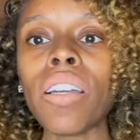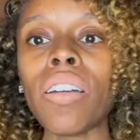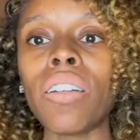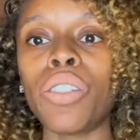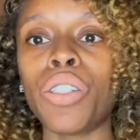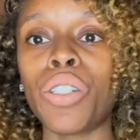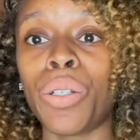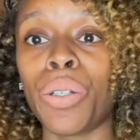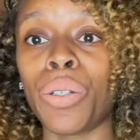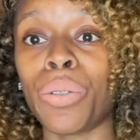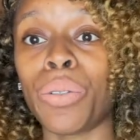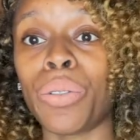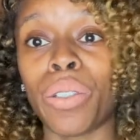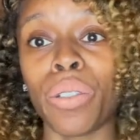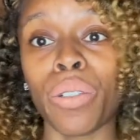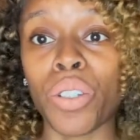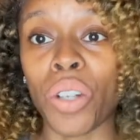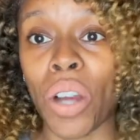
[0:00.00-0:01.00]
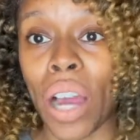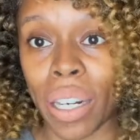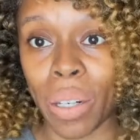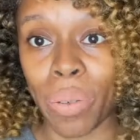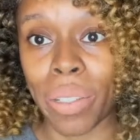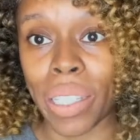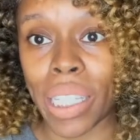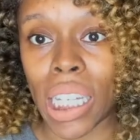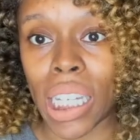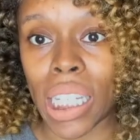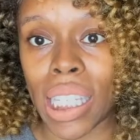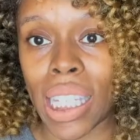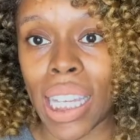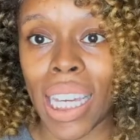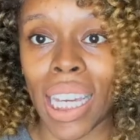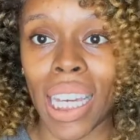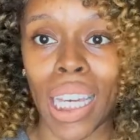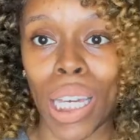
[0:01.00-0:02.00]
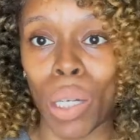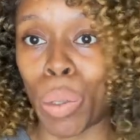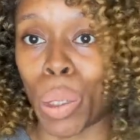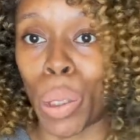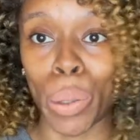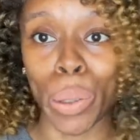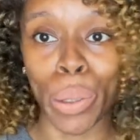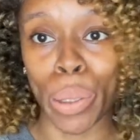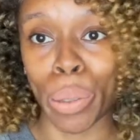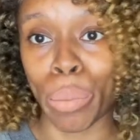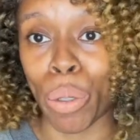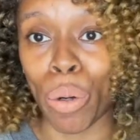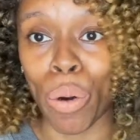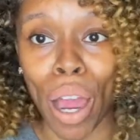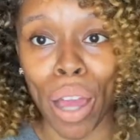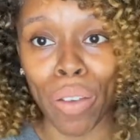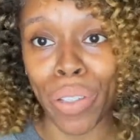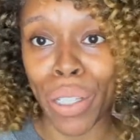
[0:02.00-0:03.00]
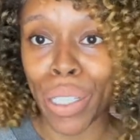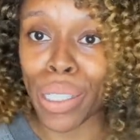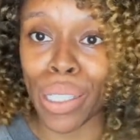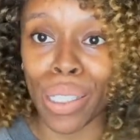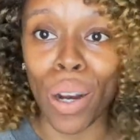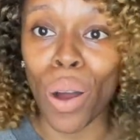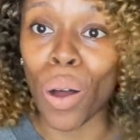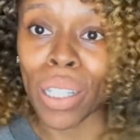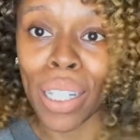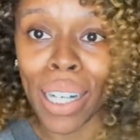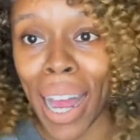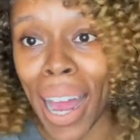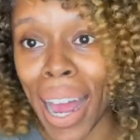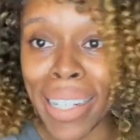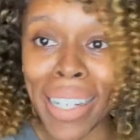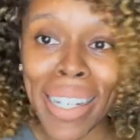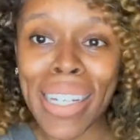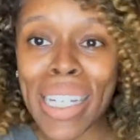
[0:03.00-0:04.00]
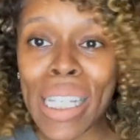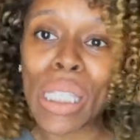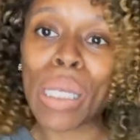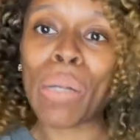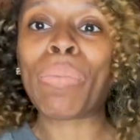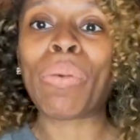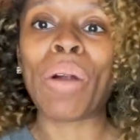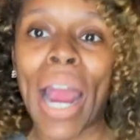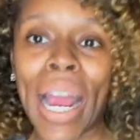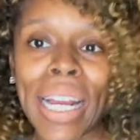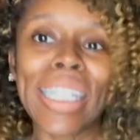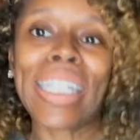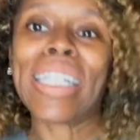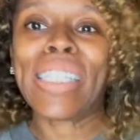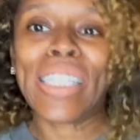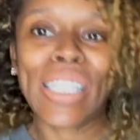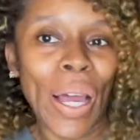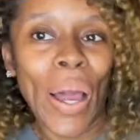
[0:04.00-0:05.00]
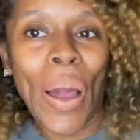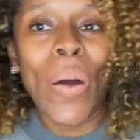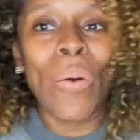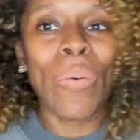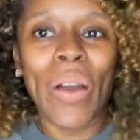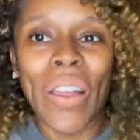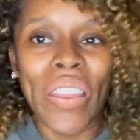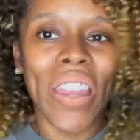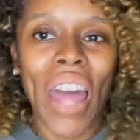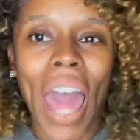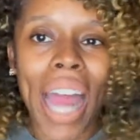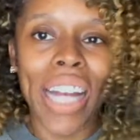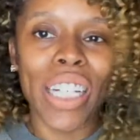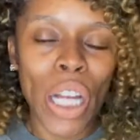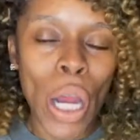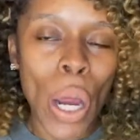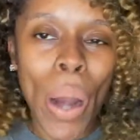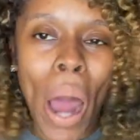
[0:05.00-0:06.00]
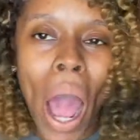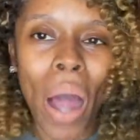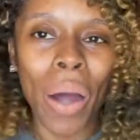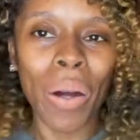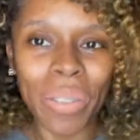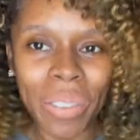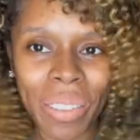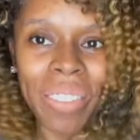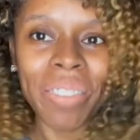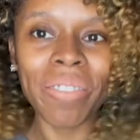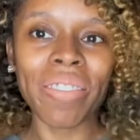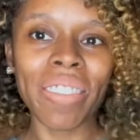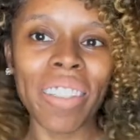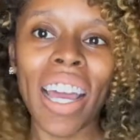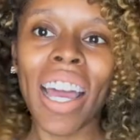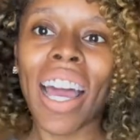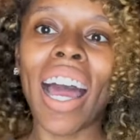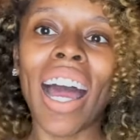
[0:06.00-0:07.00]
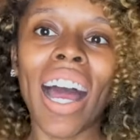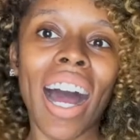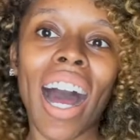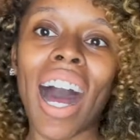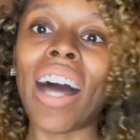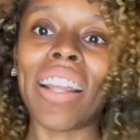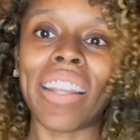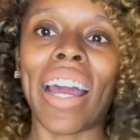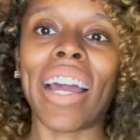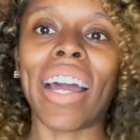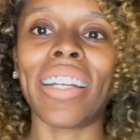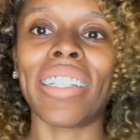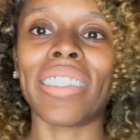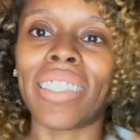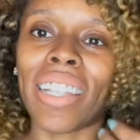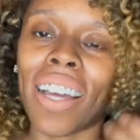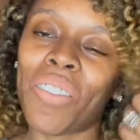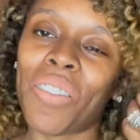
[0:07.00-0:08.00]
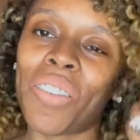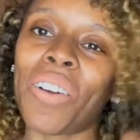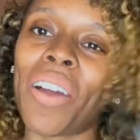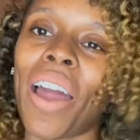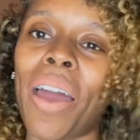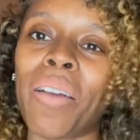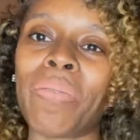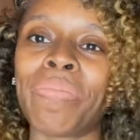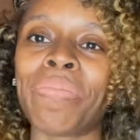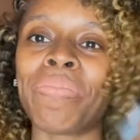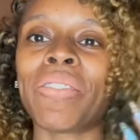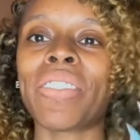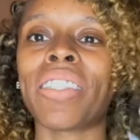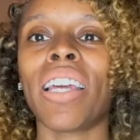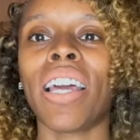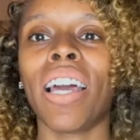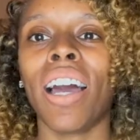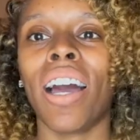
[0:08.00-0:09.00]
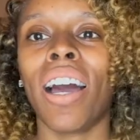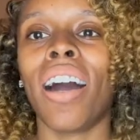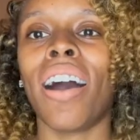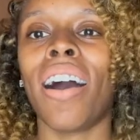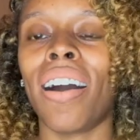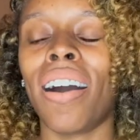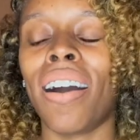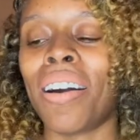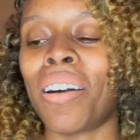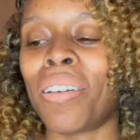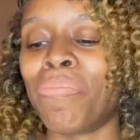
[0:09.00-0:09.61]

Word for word: to You Tried It with TNT, and we're going to get some graphics and all of that, some branding to go with that, you know, all that kind of stuff. Okay. And